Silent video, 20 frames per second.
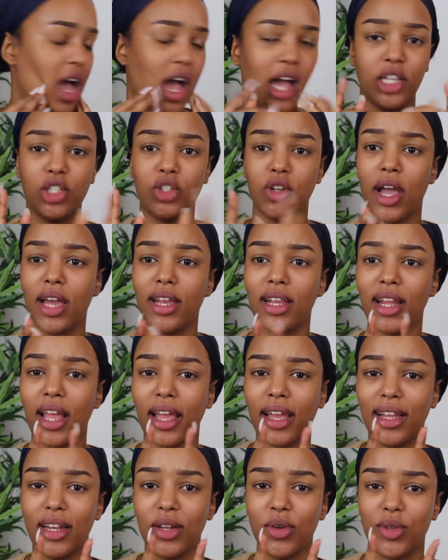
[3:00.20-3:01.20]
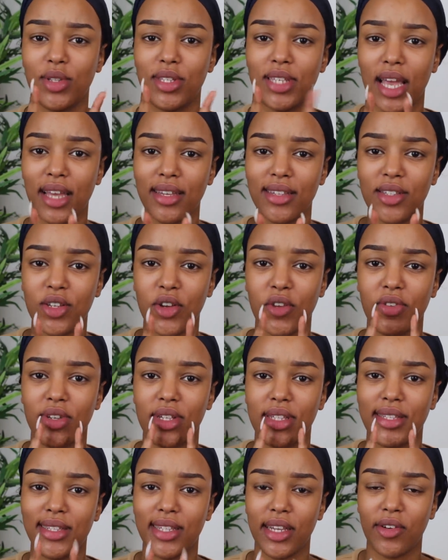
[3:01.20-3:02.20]
I tried a, like a little tester of a
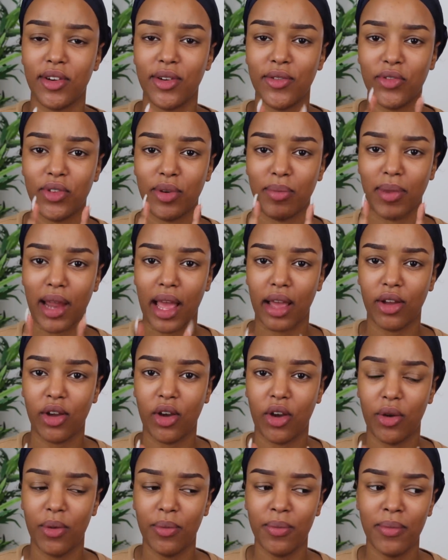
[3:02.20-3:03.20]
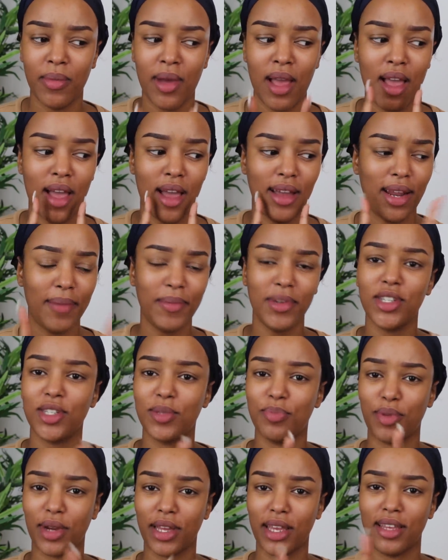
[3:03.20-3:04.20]
serum from Lancome. Let me
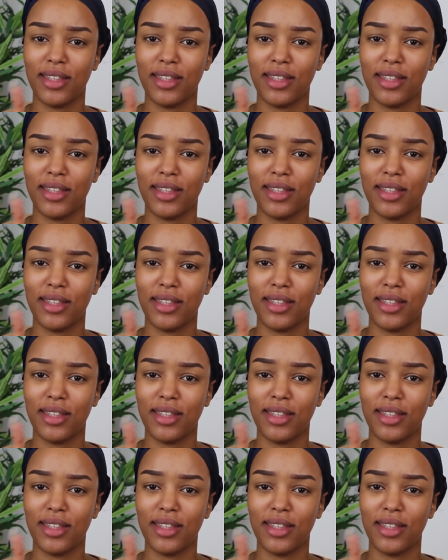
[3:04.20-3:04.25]
just bring